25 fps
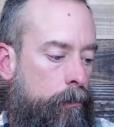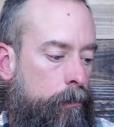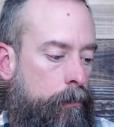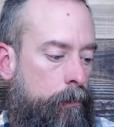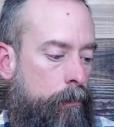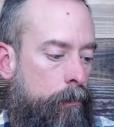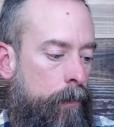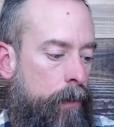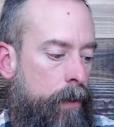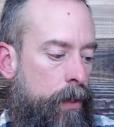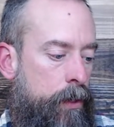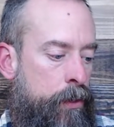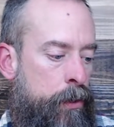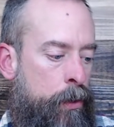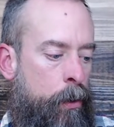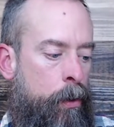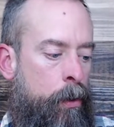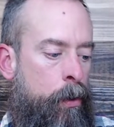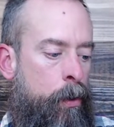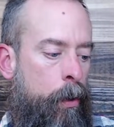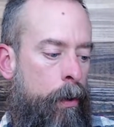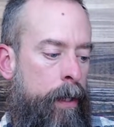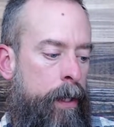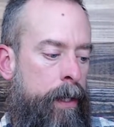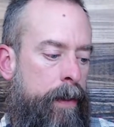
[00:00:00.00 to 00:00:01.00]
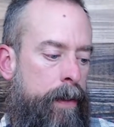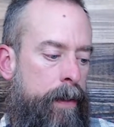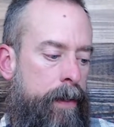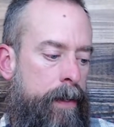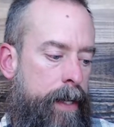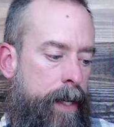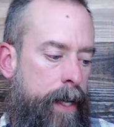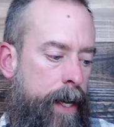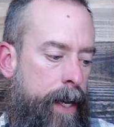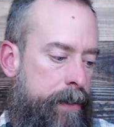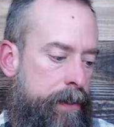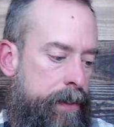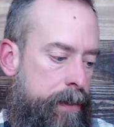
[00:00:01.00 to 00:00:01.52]
So according to the
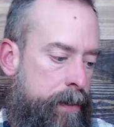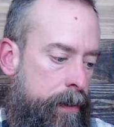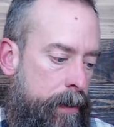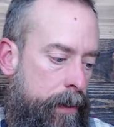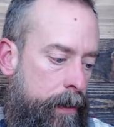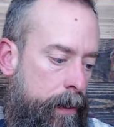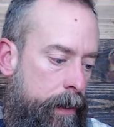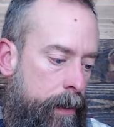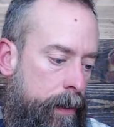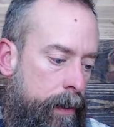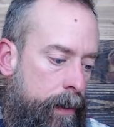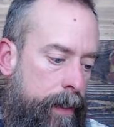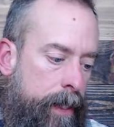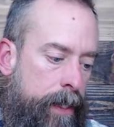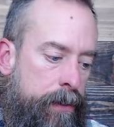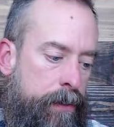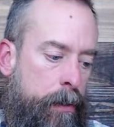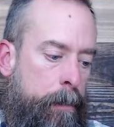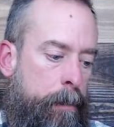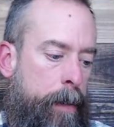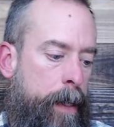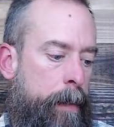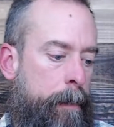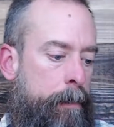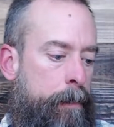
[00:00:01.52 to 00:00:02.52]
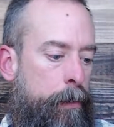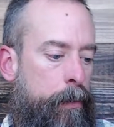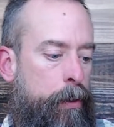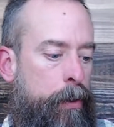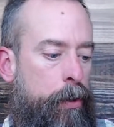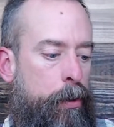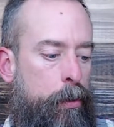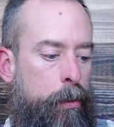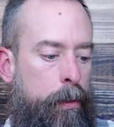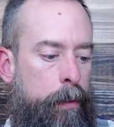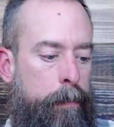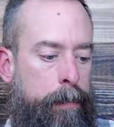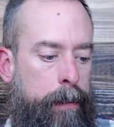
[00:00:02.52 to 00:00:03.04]
text, these are people who
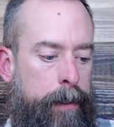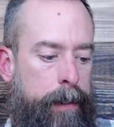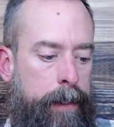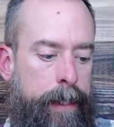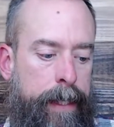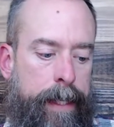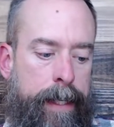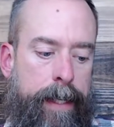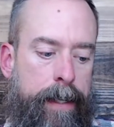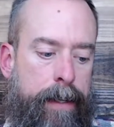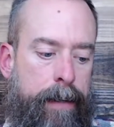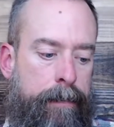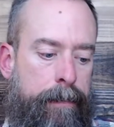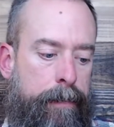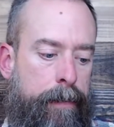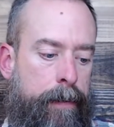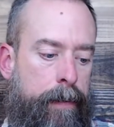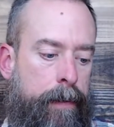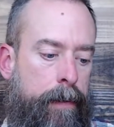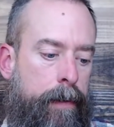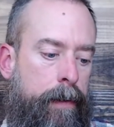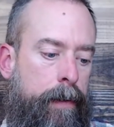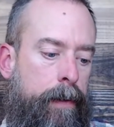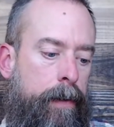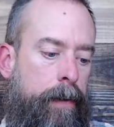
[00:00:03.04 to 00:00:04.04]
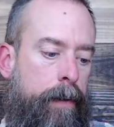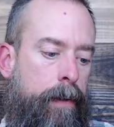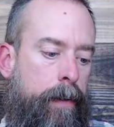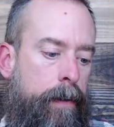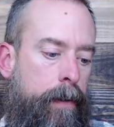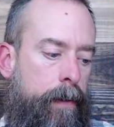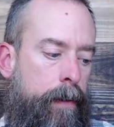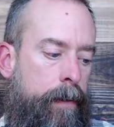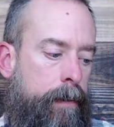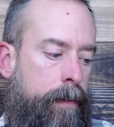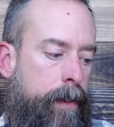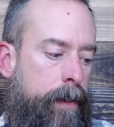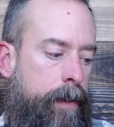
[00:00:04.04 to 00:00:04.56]
will believe
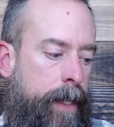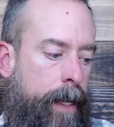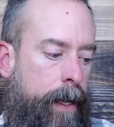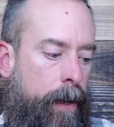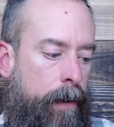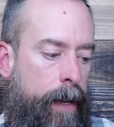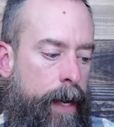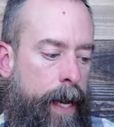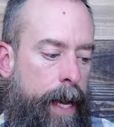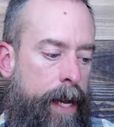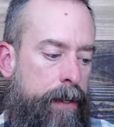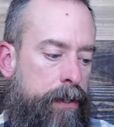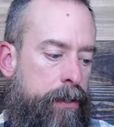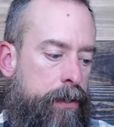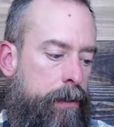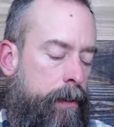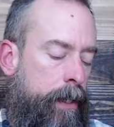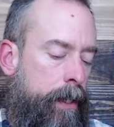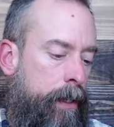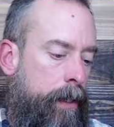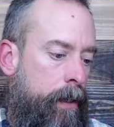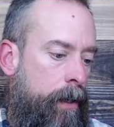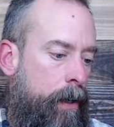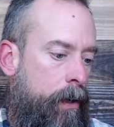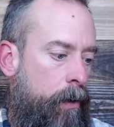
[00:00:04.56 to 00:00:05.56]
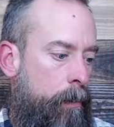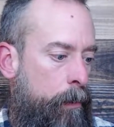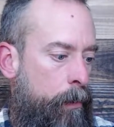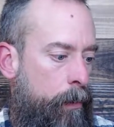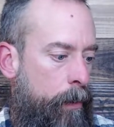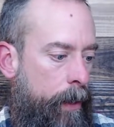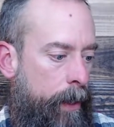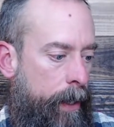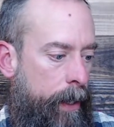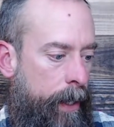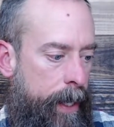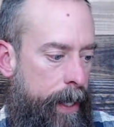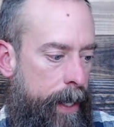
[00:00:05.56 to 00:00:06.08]
that they are actually... Oh boy,
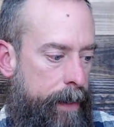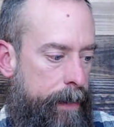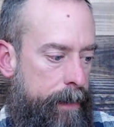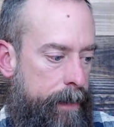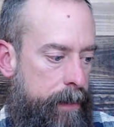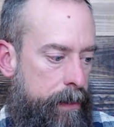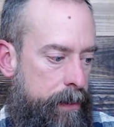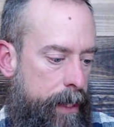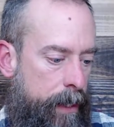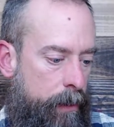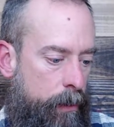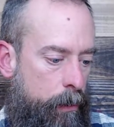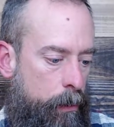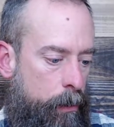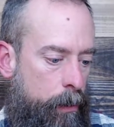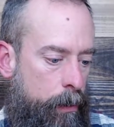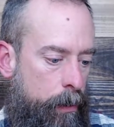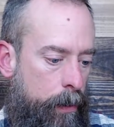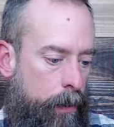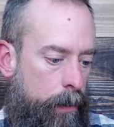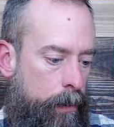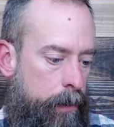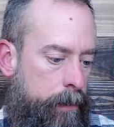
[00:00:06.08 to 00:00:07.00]
I got this out of order.